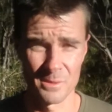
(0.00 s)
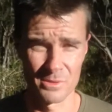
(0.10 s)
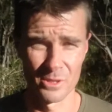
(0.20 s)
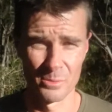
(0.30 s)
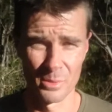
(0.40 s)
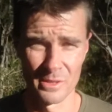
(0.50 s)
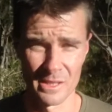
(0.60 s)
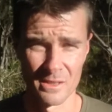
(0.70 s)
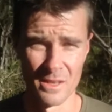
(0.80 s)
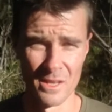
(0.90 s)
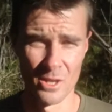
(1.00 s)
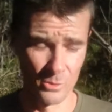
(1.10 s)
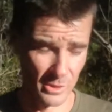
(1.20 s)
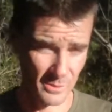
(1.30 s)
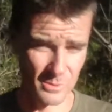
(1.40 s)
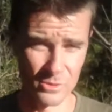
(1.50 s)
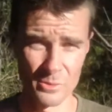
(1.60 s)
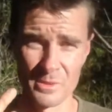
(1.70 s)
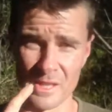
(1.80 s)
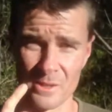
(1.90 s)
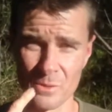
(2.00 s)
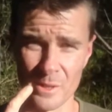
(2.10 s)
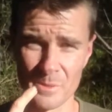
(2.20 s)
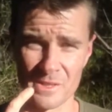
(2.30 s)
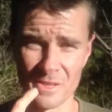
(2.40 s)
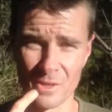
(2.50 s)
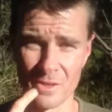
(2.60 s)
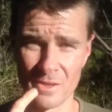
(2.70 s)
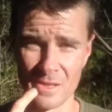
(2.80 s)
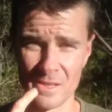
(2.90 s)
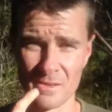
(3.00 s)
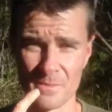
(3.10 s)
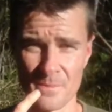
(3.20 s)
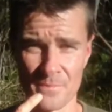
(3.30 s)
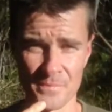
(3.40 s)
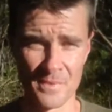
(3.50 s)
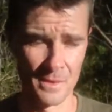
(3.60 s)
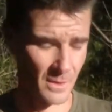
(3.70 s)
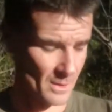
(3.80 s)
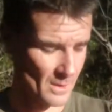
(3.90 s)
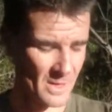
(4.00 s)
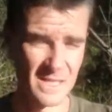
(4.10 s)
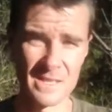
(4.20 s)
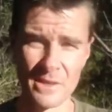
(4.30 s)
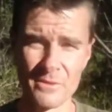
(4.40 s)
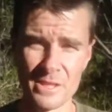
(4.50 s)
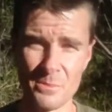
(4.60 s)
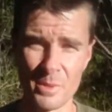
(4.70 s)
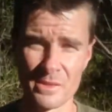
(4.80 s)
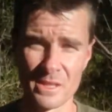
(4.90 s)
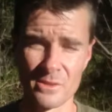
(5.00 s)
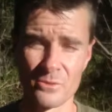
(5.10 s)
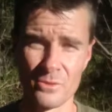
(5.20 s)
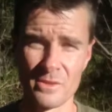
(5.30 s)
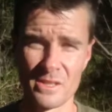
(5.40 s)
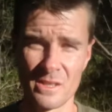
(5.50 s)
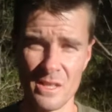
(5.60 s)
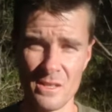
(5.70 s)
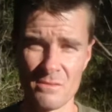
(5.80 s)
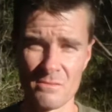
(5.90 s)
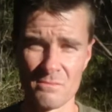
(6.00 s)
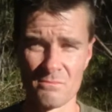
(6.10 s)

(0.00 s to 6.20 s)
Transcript: Absolutely brilliant. We absorb ten to twenty percent orally, seventy percent through the skin.